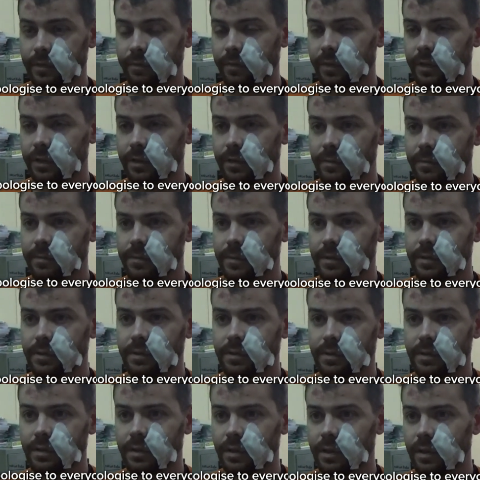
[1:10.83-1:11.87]

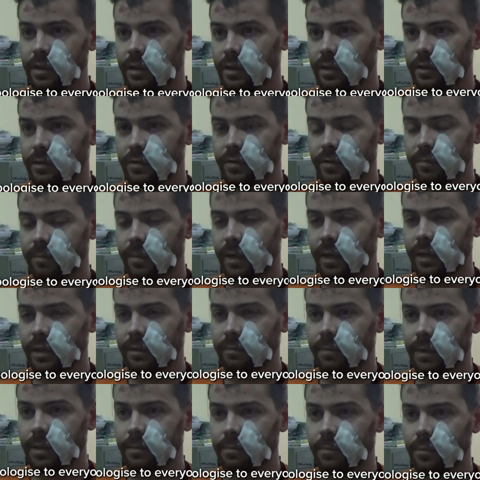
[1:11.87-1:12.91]
victims, to Bali
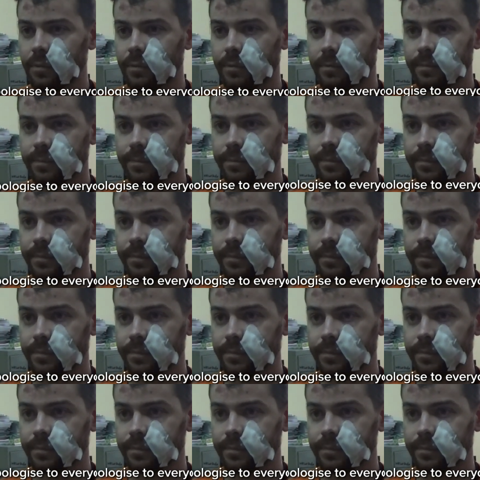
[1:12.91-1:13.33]
people,